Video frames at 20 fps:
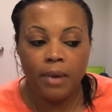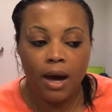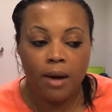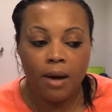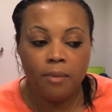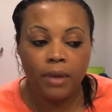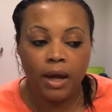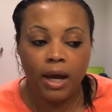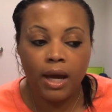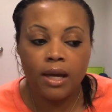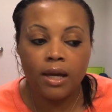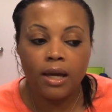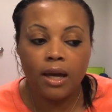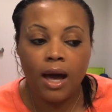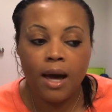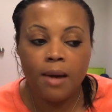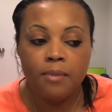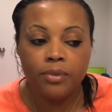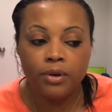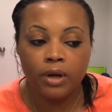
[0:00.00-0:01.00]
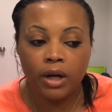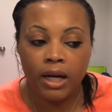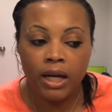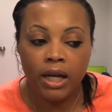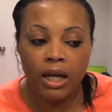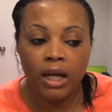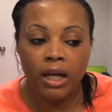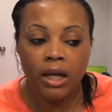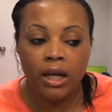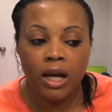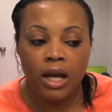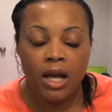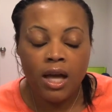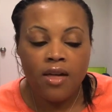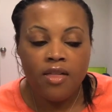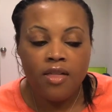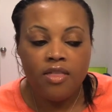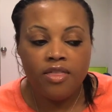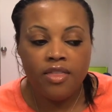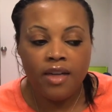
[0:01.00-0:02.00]
I'm praying
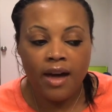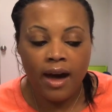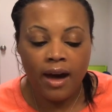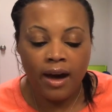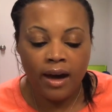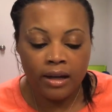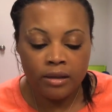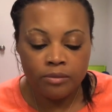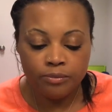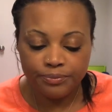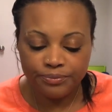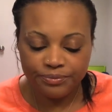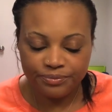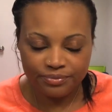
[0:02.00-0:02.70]
that,